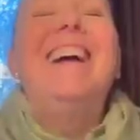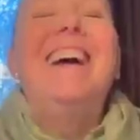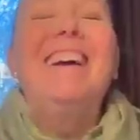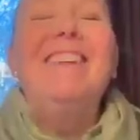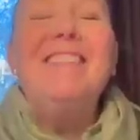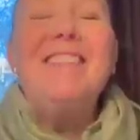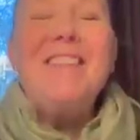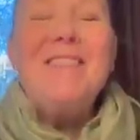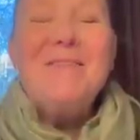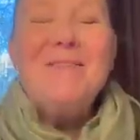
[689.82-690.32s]
I
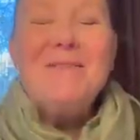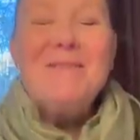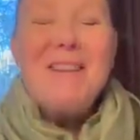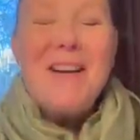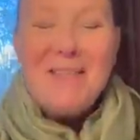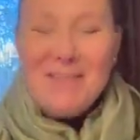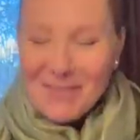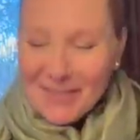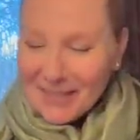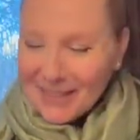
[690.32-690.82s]

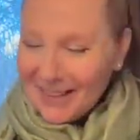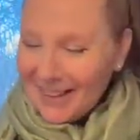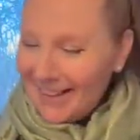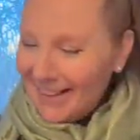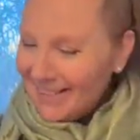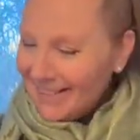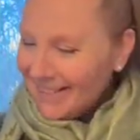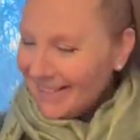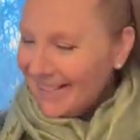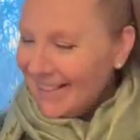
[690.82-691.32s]
remember
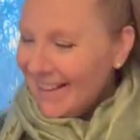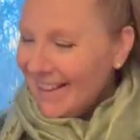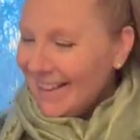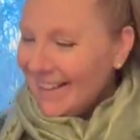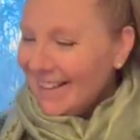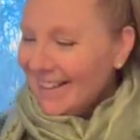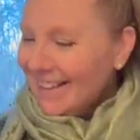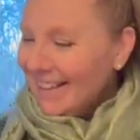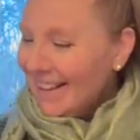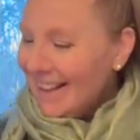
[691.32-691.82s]
it?
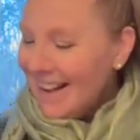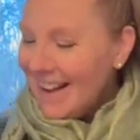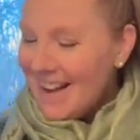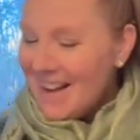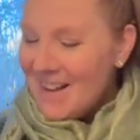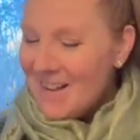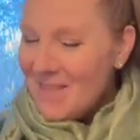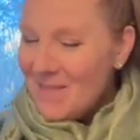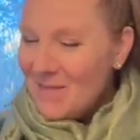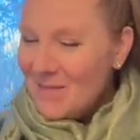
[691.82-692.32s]

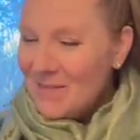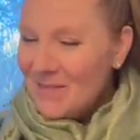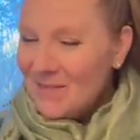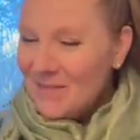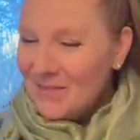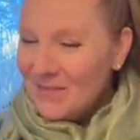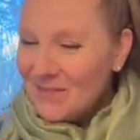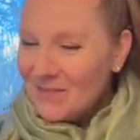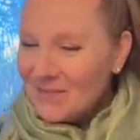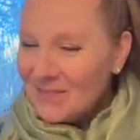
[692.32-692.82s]
Oh
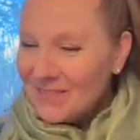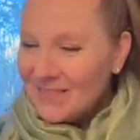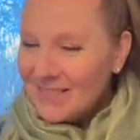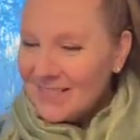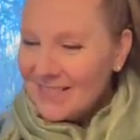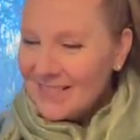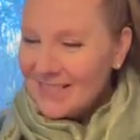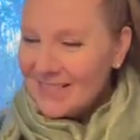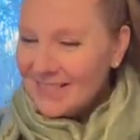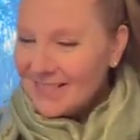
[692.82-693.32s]

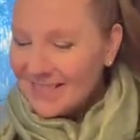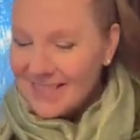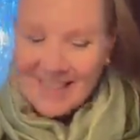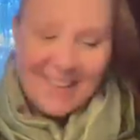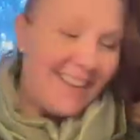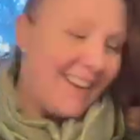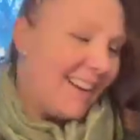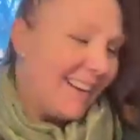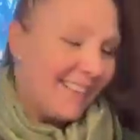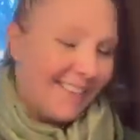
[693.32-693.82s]

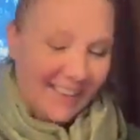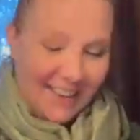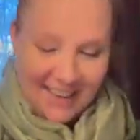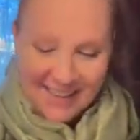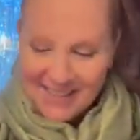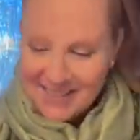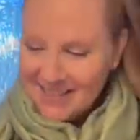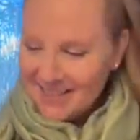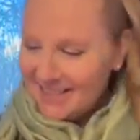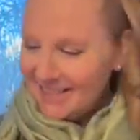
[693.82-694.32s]

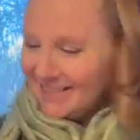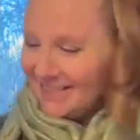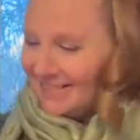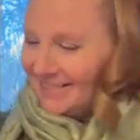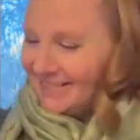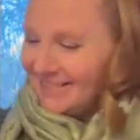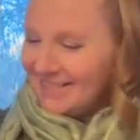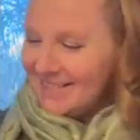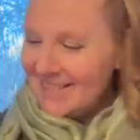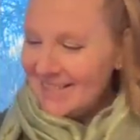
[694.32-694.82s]
gosh.
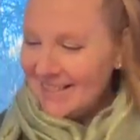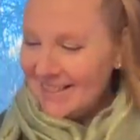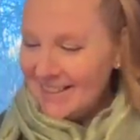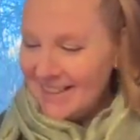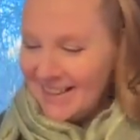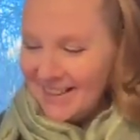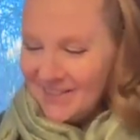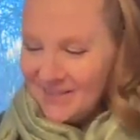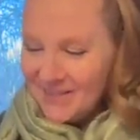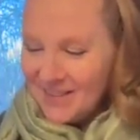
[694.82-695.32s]

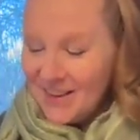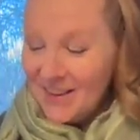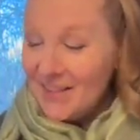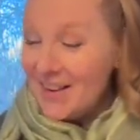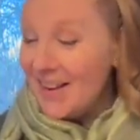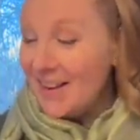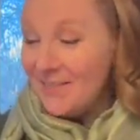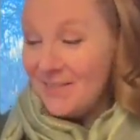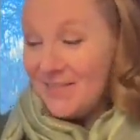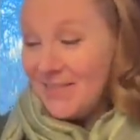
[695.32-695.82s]
Sorry. All
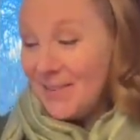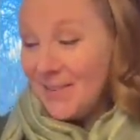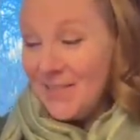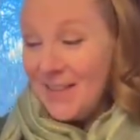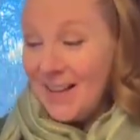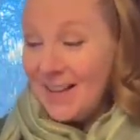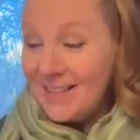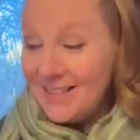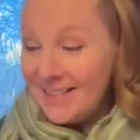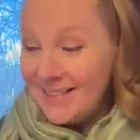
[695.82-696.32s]
right. So
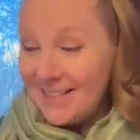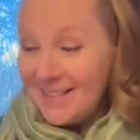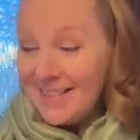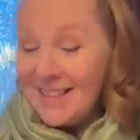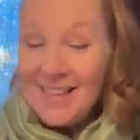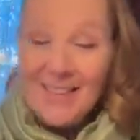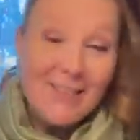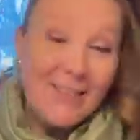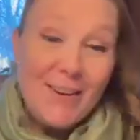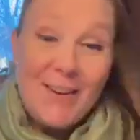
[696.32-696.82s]
that's
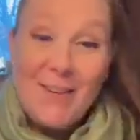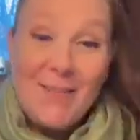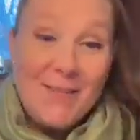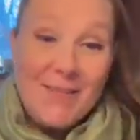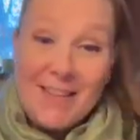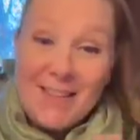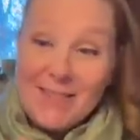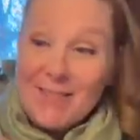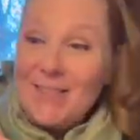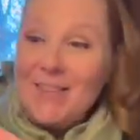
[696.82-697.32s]
these are
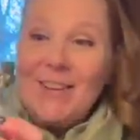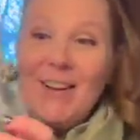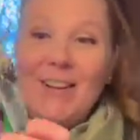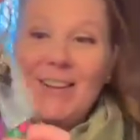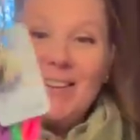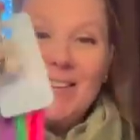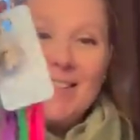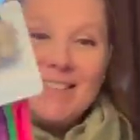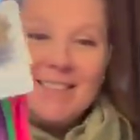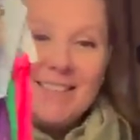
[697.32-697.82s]
the
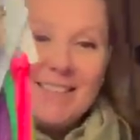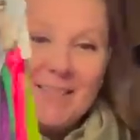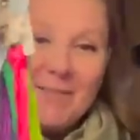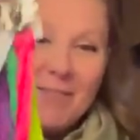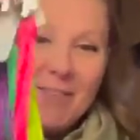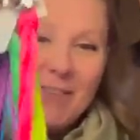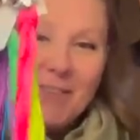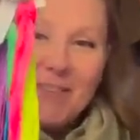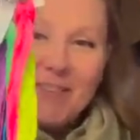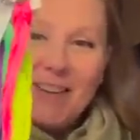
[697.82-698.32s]
colors. I'm
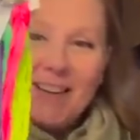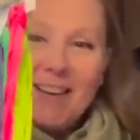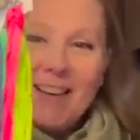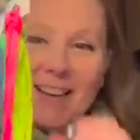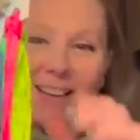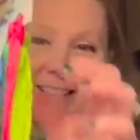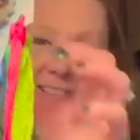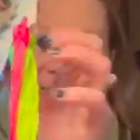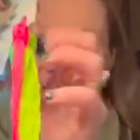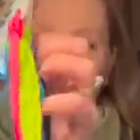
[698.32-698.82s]
so sorry.
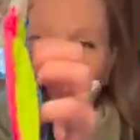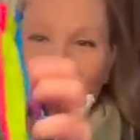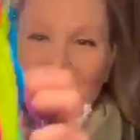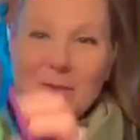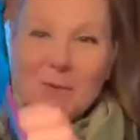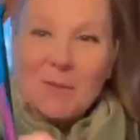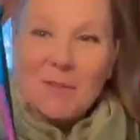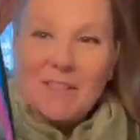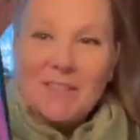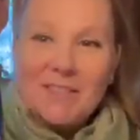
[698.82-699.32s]
I totally
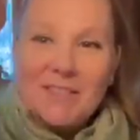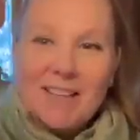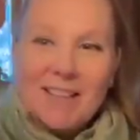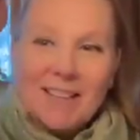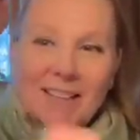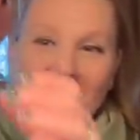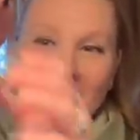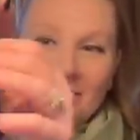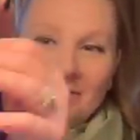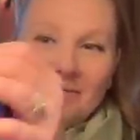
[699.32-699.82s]
scrolled right there.